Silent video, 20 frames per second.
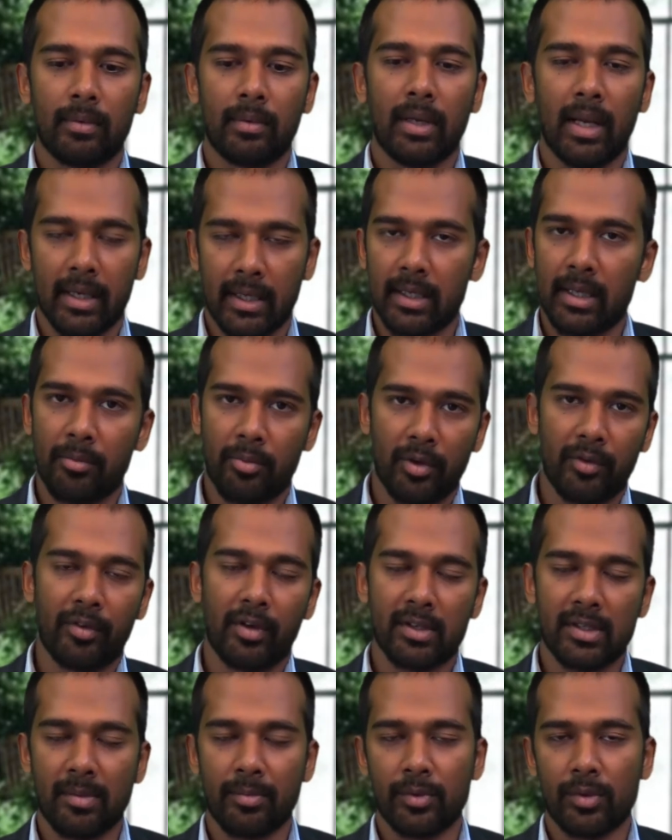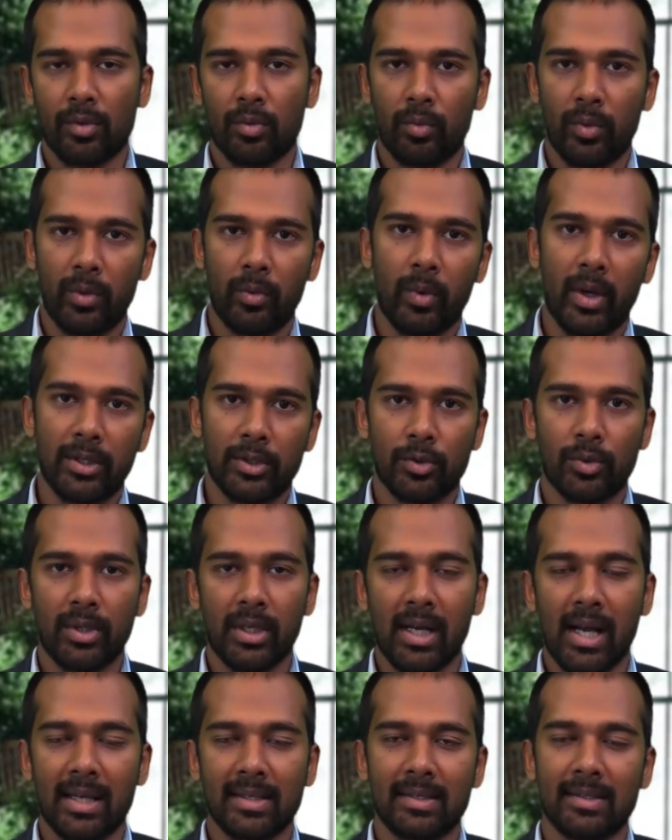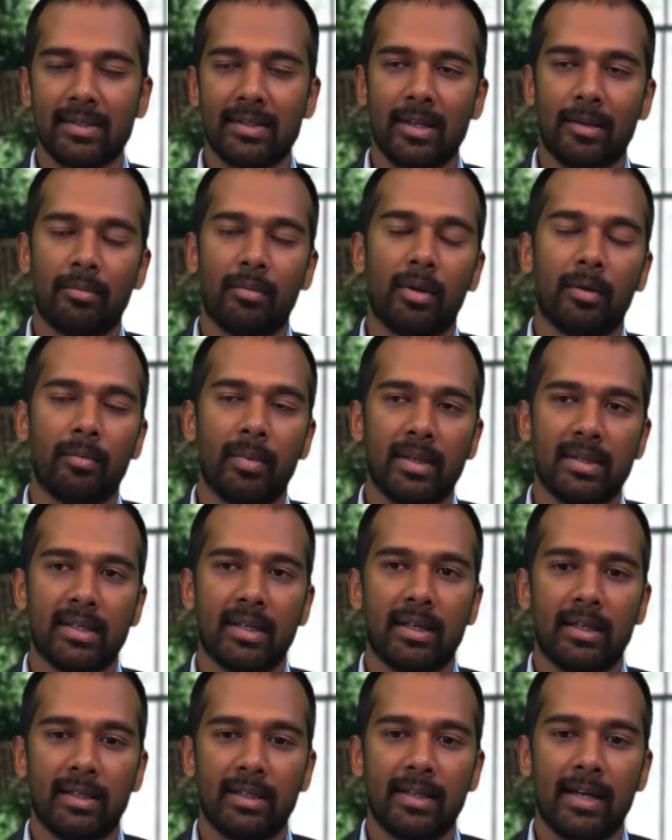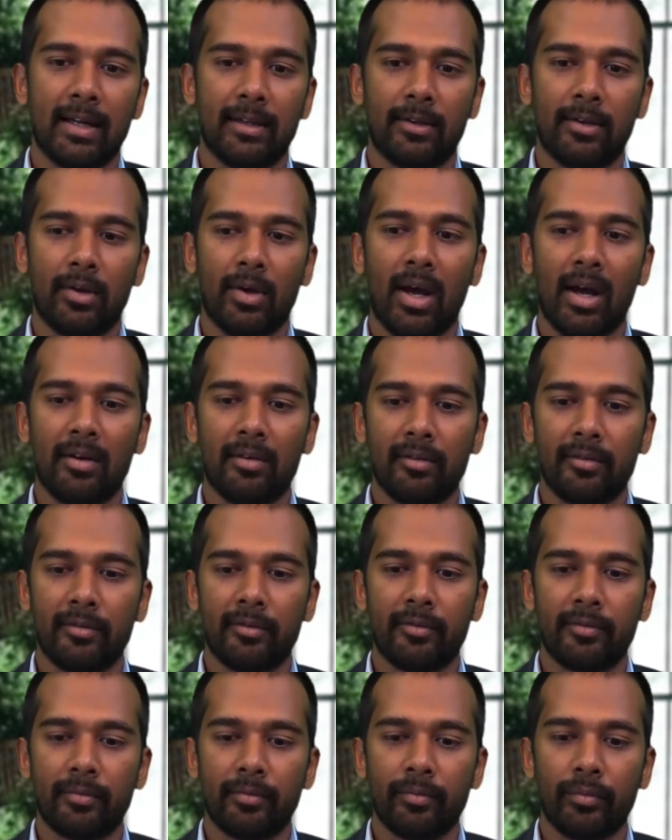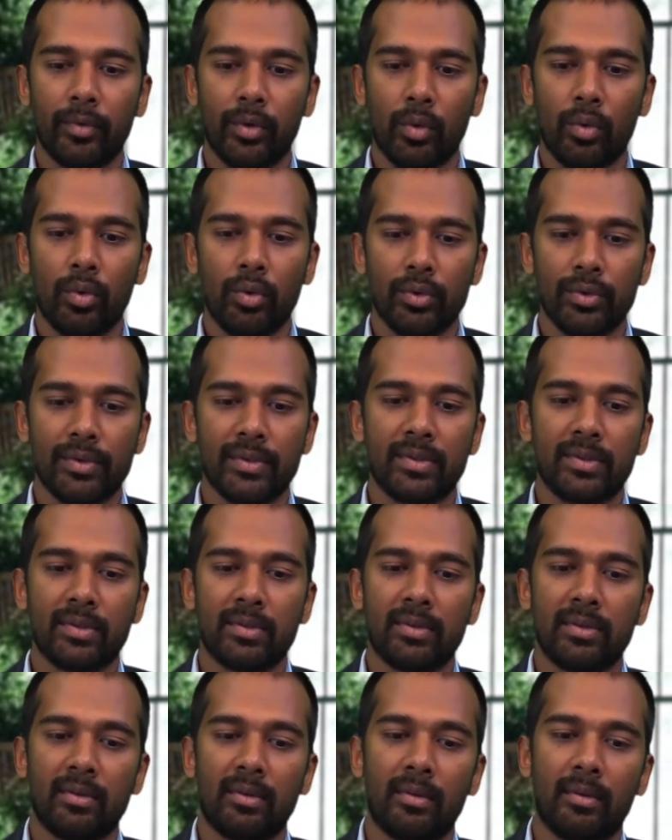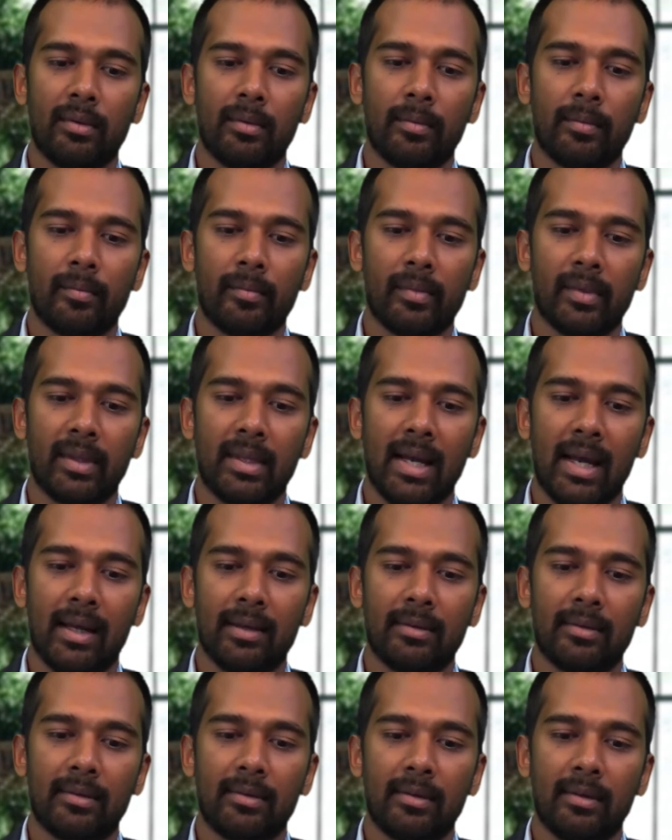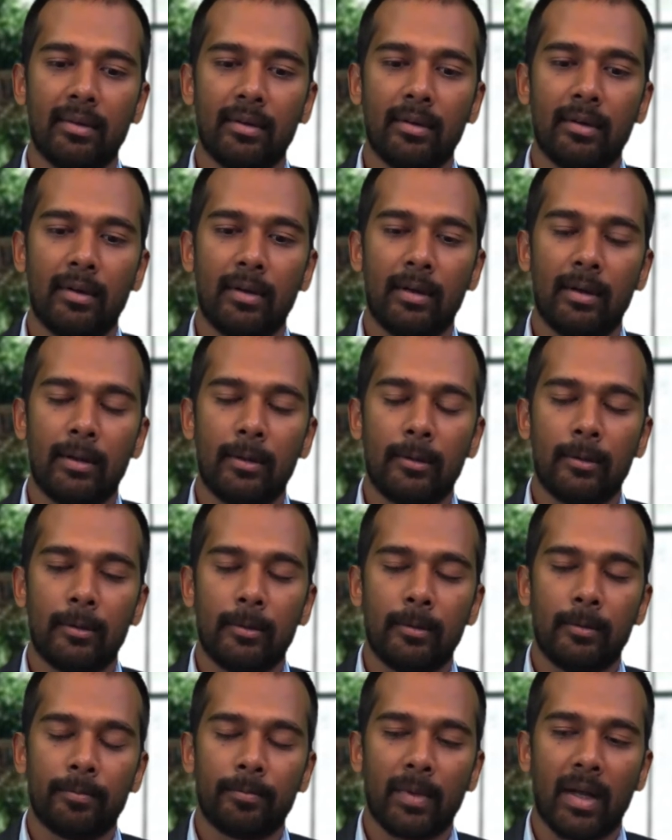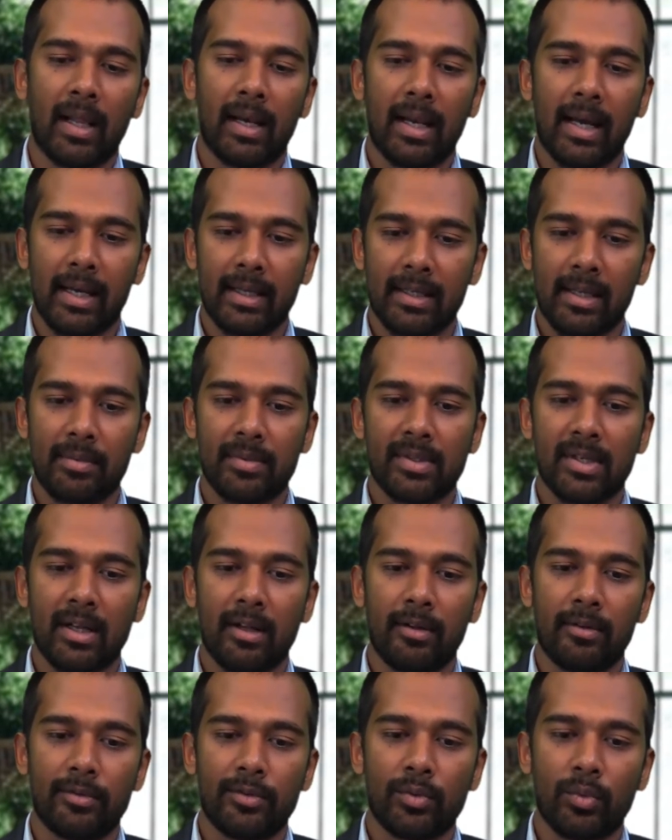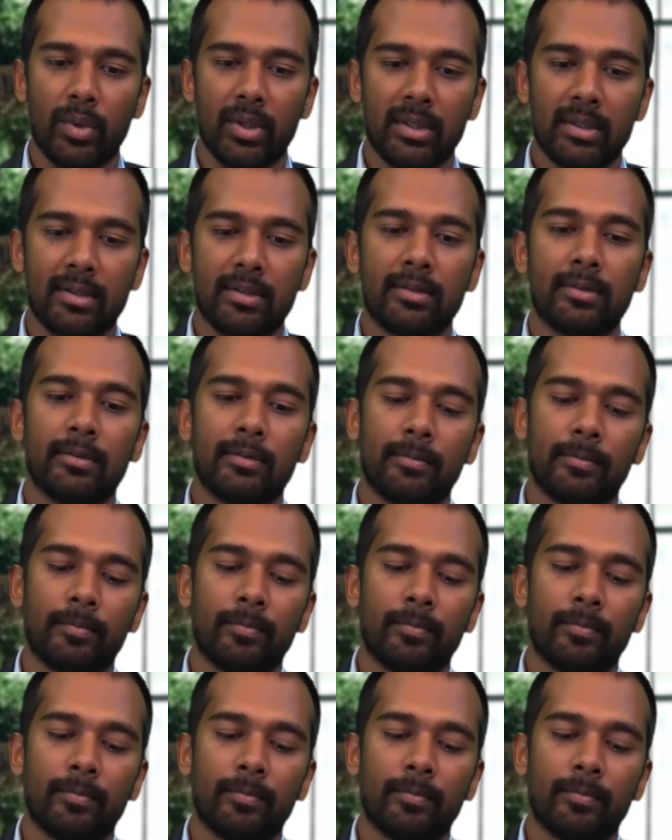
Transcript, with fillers: like in a previous episode, we went through the caste system, but basically that you have those that align themselves with